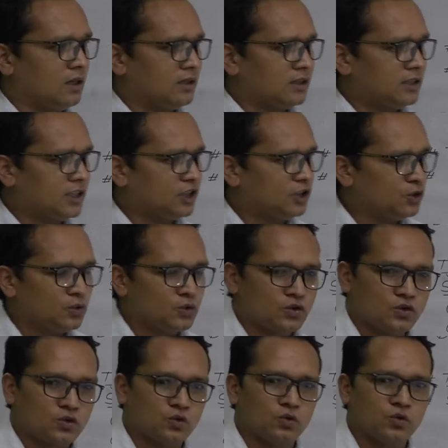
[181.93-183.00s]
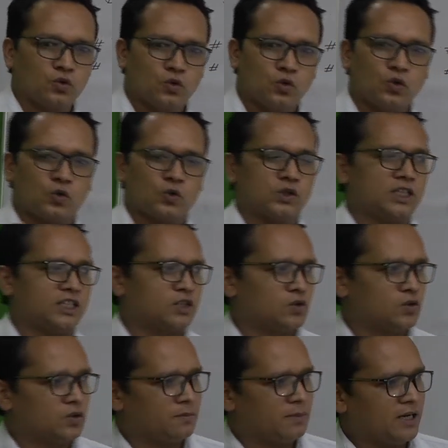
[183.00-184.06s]
they used to go to the
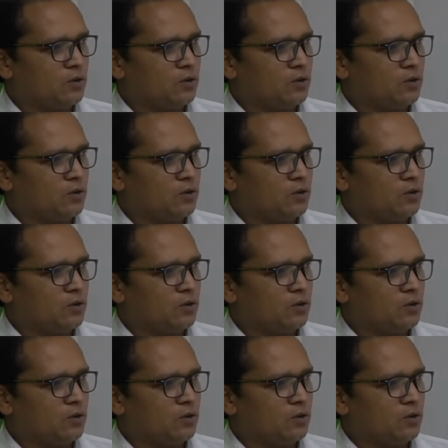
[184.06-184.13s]
school by